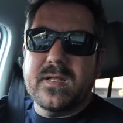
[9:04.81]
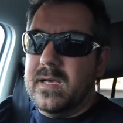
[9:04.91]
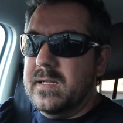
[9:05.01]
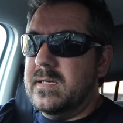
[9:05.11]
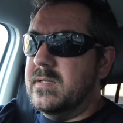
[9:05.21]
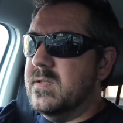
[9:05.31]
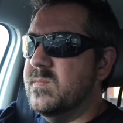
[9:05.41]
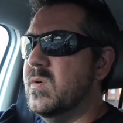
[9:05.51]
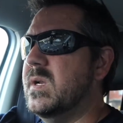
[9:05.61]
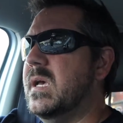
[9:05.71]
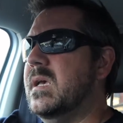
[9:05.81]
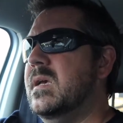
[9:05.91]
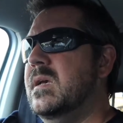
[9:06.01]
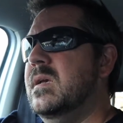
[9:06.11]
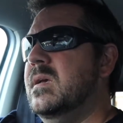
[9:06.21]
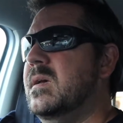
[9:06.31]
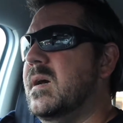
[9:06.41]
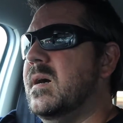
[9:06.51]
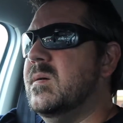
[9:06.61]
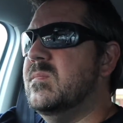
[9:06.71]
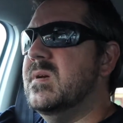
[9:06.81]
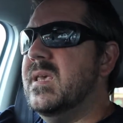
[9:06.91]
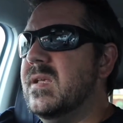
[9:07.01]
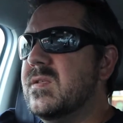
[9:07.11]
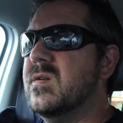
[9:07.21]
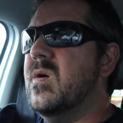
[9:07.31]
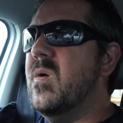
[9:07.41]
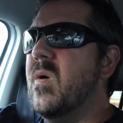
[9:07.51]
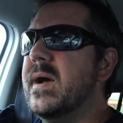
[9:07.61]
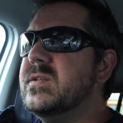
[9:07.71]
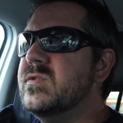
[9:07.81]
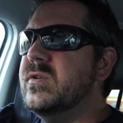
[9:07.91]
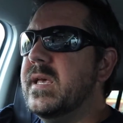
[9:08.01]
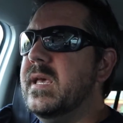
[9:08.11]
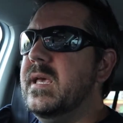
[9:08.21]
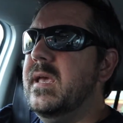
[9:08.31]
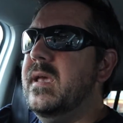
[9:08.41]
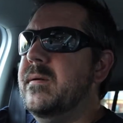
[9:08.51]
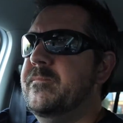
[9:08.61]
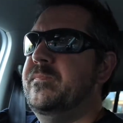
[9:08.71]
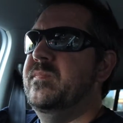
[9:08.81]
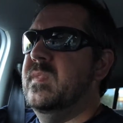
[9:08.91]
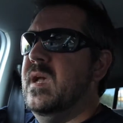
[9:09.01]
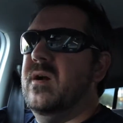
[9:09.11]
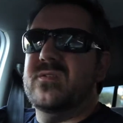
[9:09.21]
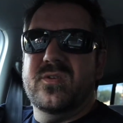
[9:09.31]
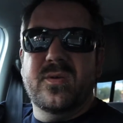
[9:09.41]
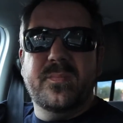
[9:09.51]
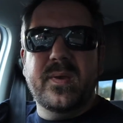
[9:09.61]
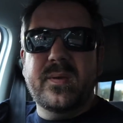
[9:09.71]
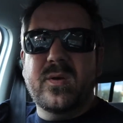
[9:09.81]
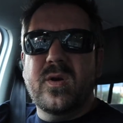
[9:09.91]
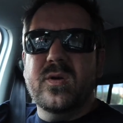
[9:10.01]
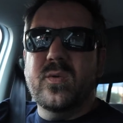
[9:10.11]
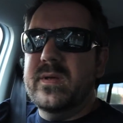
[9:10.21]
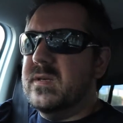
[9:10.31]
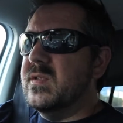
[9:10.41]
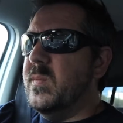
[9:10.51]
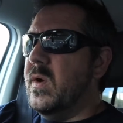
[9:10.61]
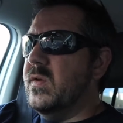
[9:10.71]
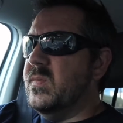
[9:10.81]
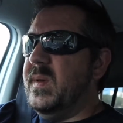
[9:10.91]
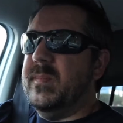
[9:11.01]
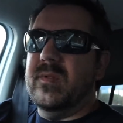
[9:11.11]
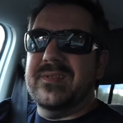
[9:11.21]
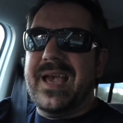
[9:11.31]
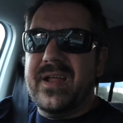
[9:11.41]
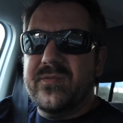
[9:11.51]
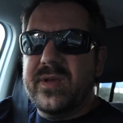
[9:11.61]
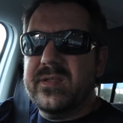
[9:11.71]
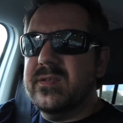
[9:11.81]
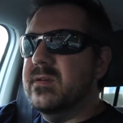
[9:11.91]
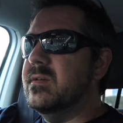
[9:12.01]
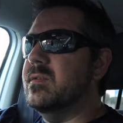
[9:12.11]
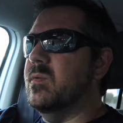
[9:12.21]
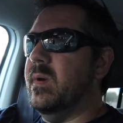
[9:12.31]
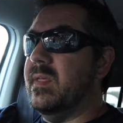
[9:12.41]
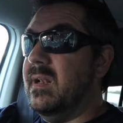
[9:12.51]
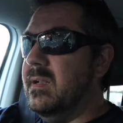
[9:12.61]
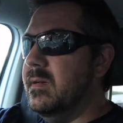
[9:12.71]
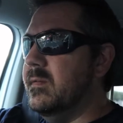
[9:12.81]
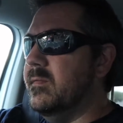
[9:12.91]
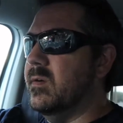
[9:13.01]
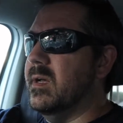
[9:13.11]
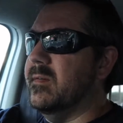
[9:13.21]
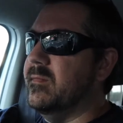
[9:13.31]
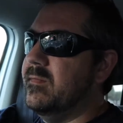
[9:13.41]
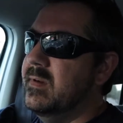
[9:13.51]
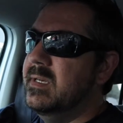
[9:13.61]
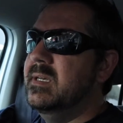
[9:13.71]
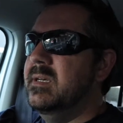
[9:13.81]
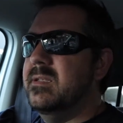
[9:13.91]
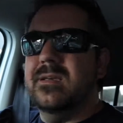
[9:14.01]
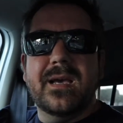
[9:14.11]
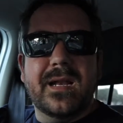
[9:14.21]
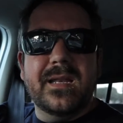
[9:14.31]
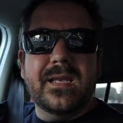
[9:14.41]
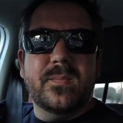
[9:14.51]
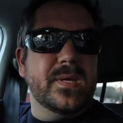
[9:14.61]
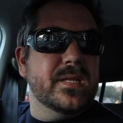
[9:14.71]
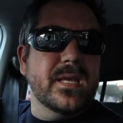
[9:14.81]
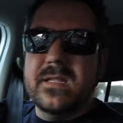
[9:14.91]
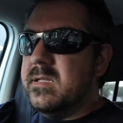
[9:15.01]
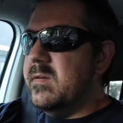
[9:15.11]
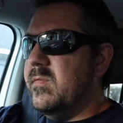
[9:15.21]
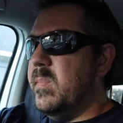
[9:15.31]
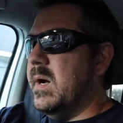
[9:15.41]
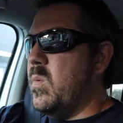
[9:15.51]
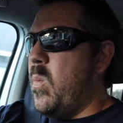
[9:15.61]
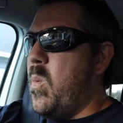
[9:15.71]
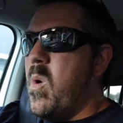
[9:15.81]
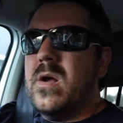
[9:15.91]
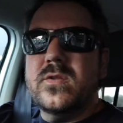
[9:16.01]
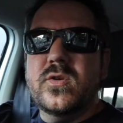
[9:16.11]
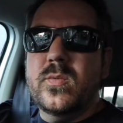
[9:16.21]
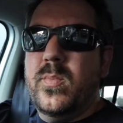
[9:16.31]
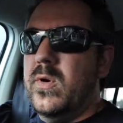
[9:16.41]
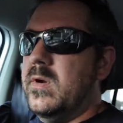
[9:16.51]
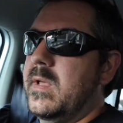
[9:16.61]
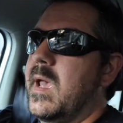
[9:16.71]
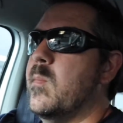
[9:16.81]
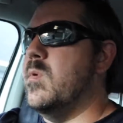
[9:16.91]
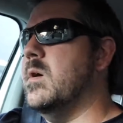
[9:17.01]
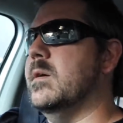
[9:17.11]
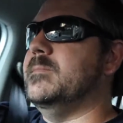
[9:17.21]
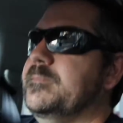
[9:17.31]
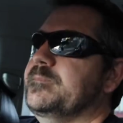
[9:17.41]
like I did this morning. It gets quite tricky. I also can't always expose people's addresses or where they live. You kind of need to be sensitive about what you put on camera